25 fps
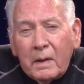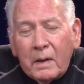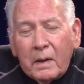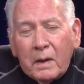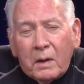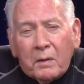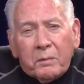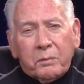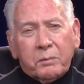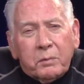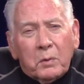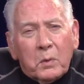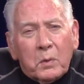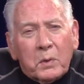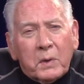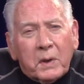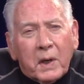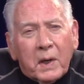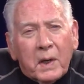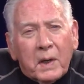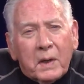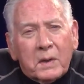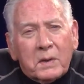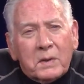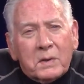a
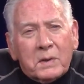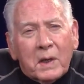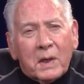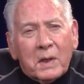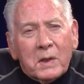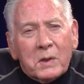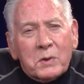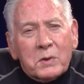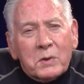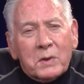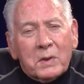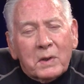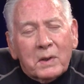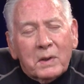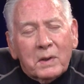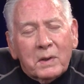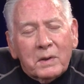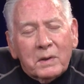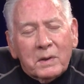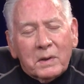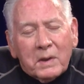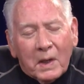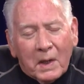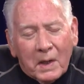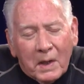fruitcake
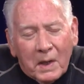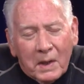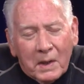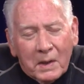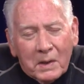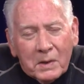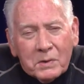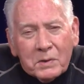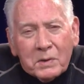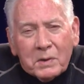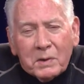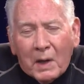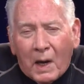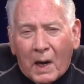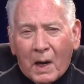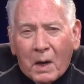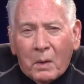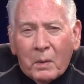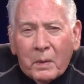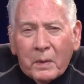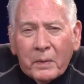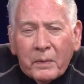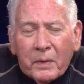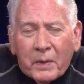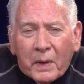taster, yes,
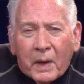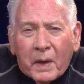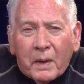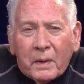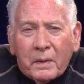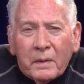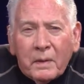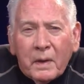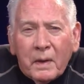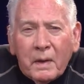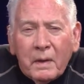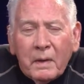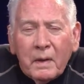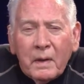now and then.